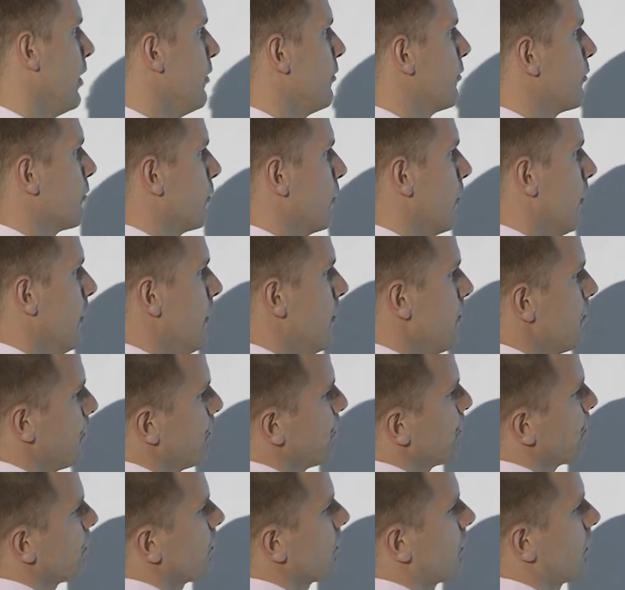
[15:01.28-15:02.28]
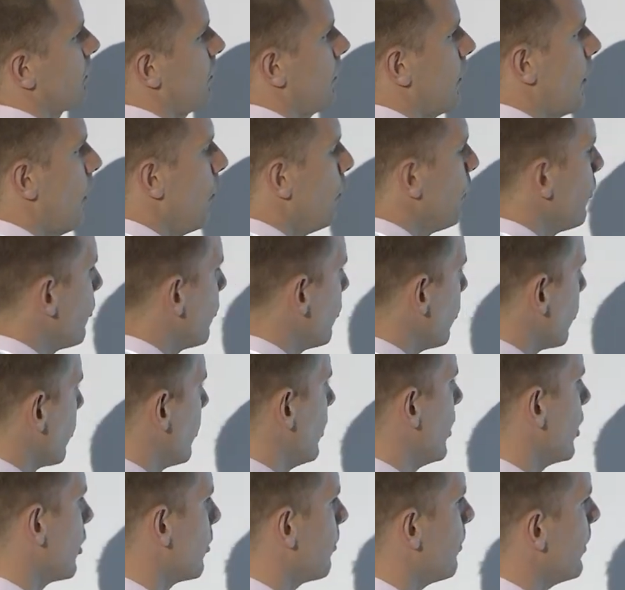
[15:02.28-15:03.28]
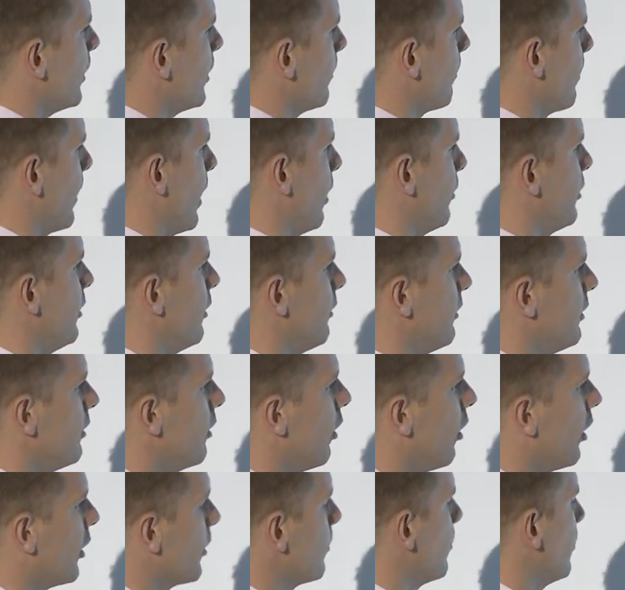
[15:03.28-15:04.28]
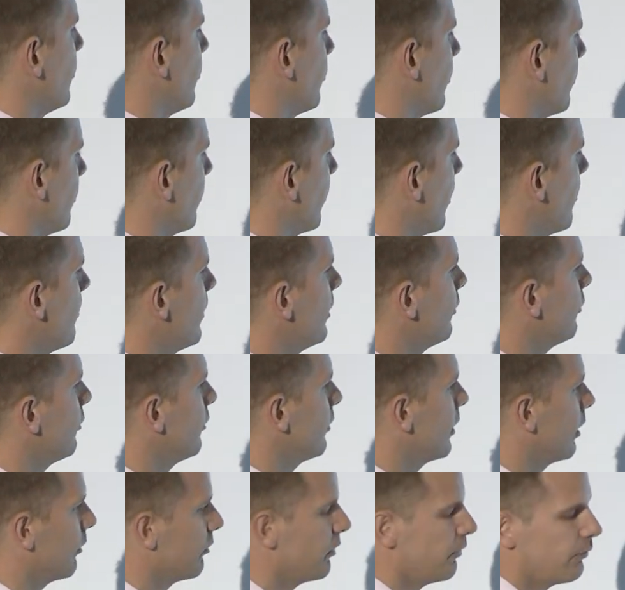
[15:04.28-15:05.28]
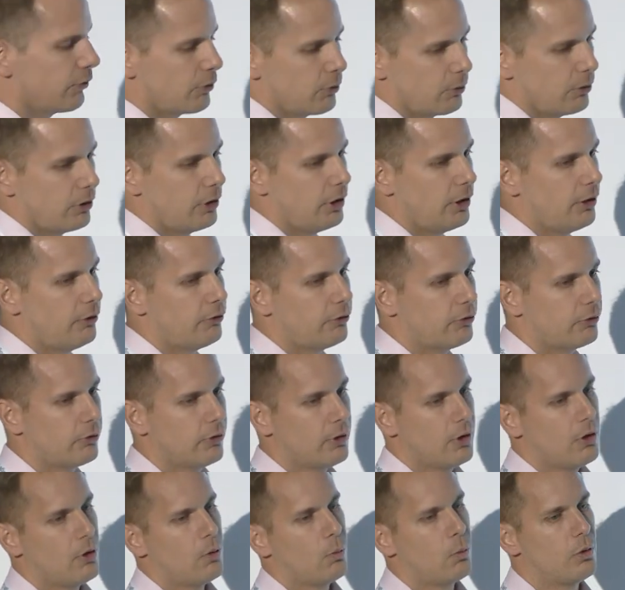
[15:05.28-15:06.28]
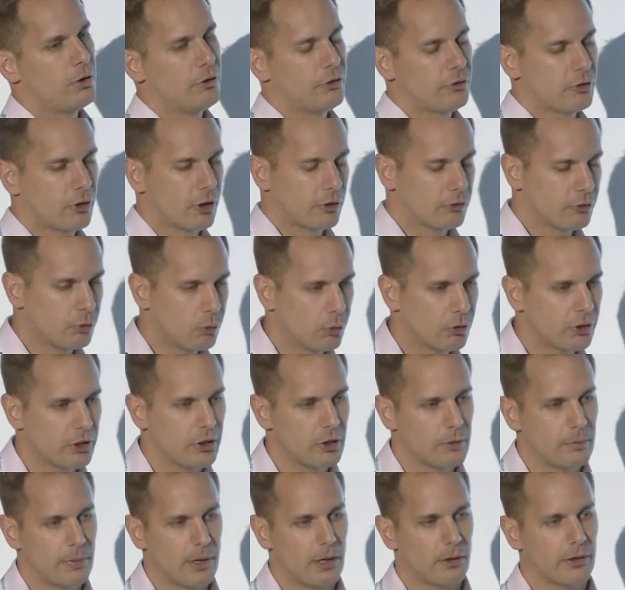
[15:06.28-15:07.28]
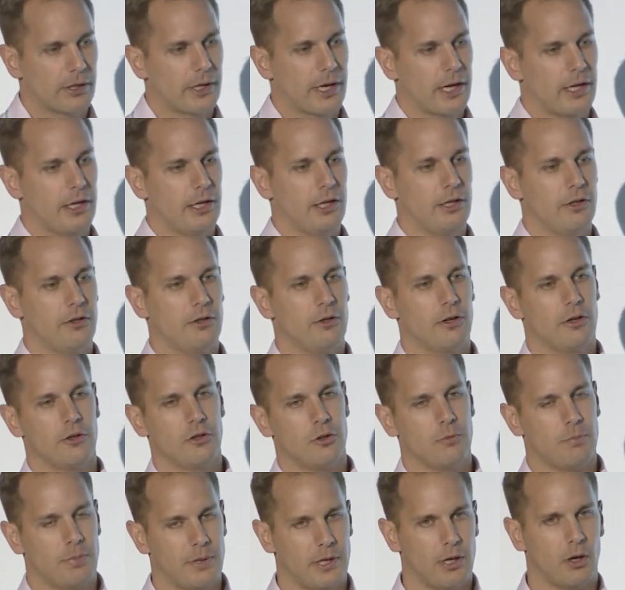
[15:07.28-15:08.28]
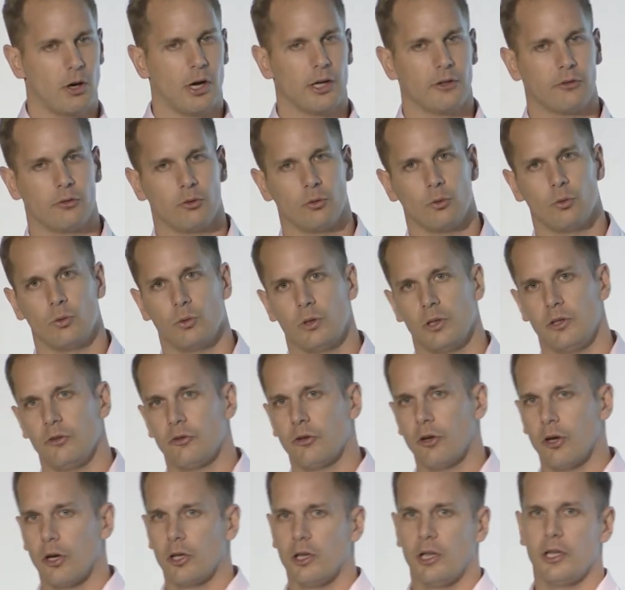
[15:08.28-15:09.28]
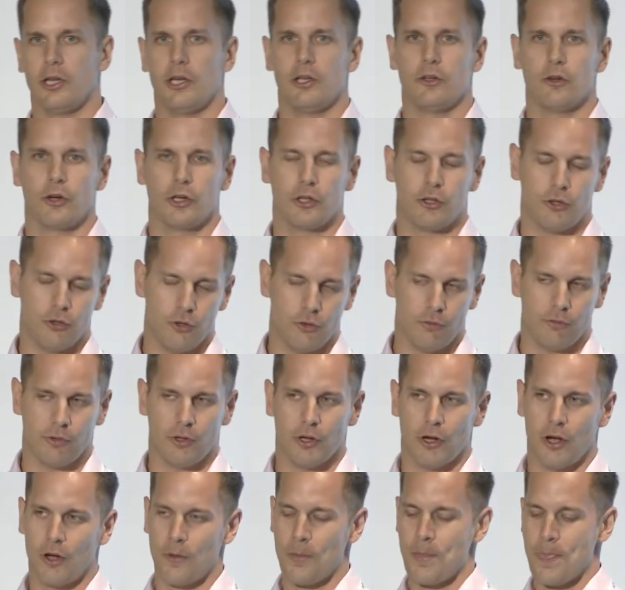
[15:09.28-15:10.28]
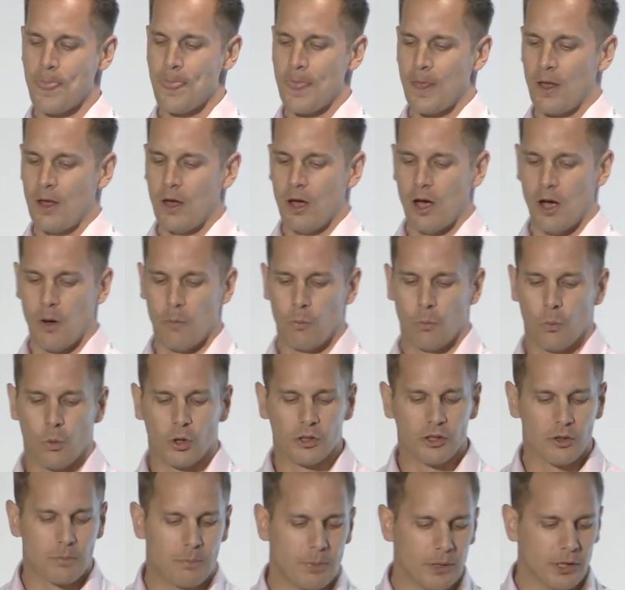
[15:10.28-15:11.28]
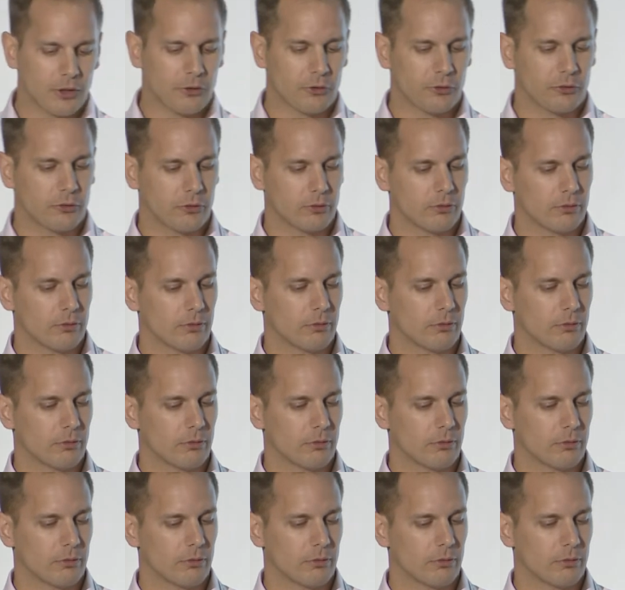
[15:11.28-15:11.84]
through. Let's talk a little bit about the arguments. I mentioned how difficult it is when you start talking about getting a new BI tool internally in IQVIA. One of the biggest